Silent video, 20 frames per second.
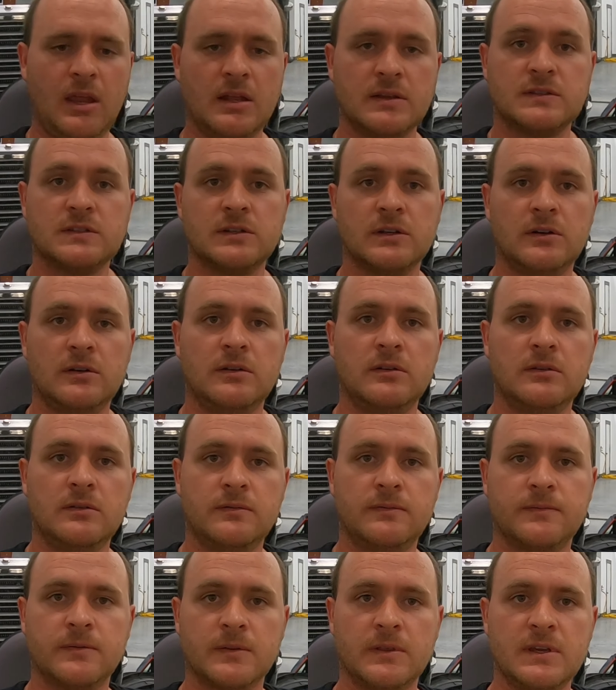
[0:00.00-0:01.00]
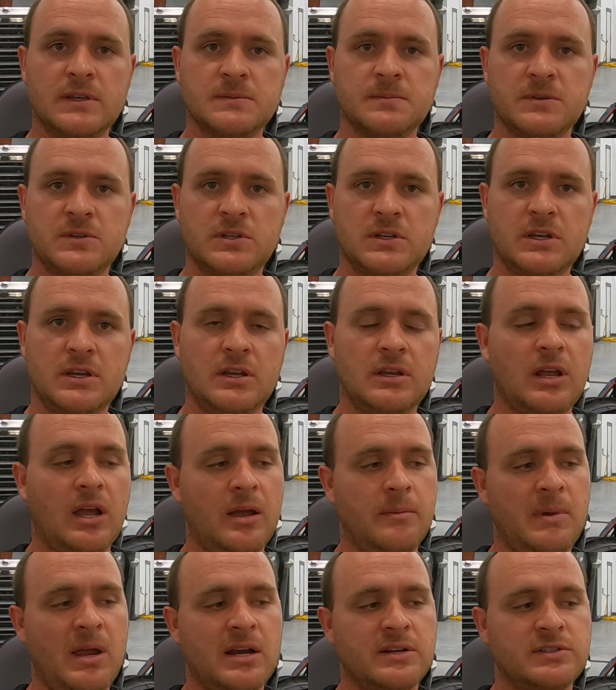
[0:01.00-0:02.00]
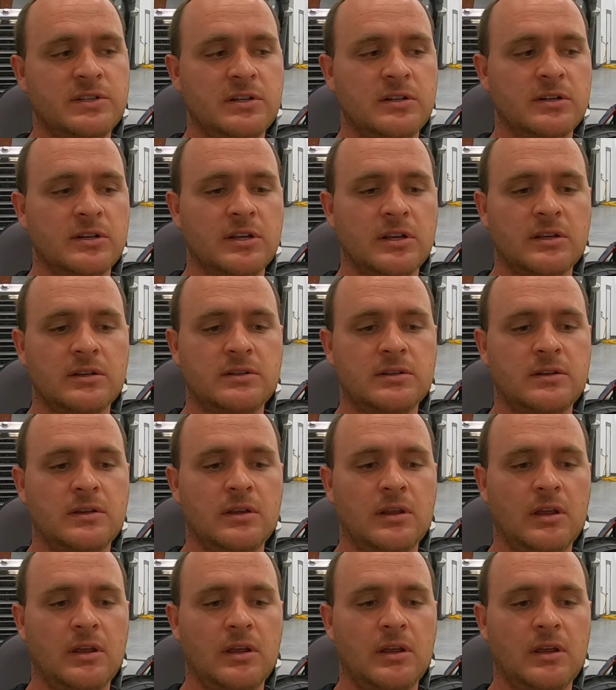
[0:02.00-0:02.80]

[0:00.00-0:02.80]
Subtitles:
And so for this machine, I'm actually going to